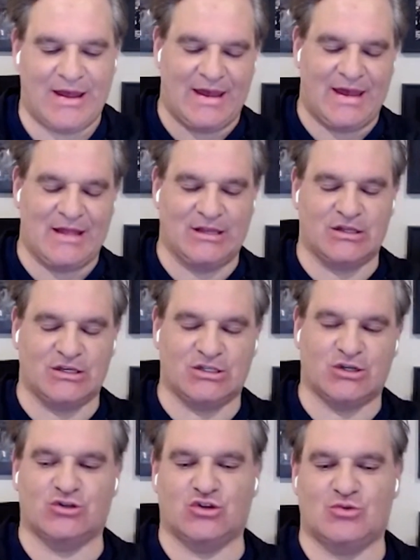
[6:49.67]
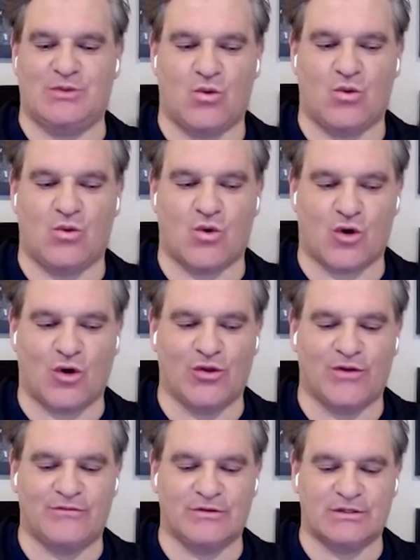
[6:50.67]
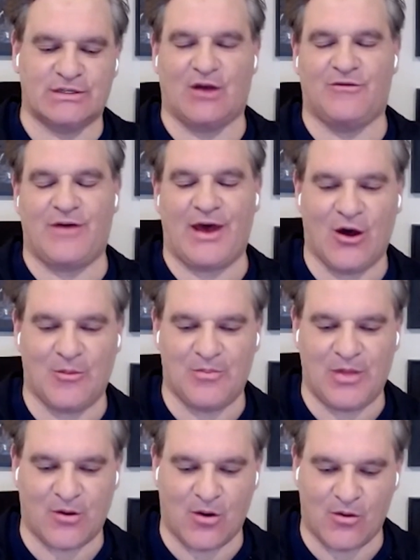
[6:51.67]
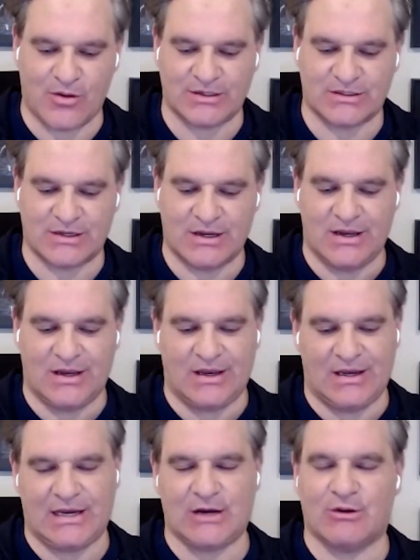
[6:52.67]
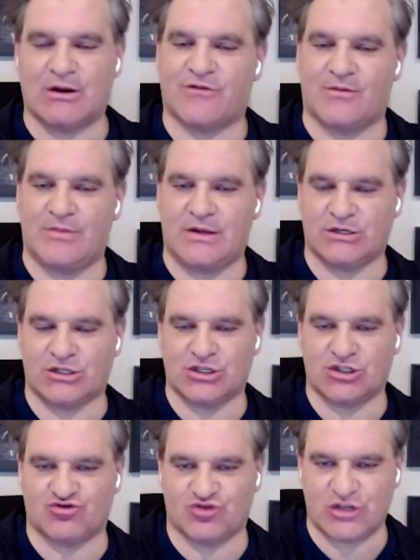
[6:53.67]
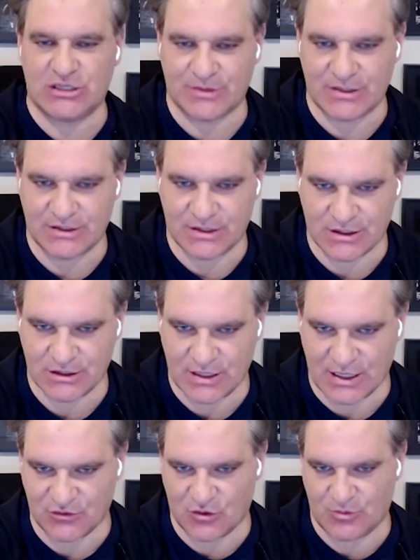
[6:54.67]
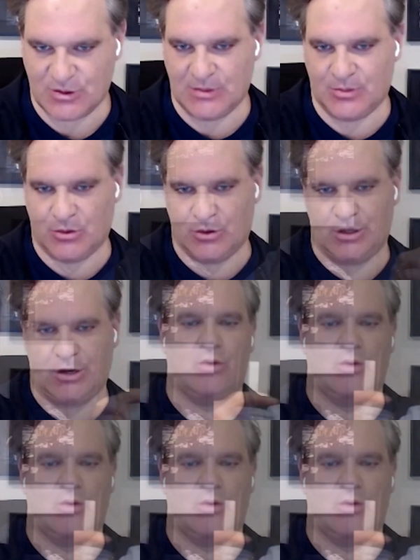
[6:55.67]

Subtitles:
into the social media world of self-help, they're always hearing from these extremely successful people, you know.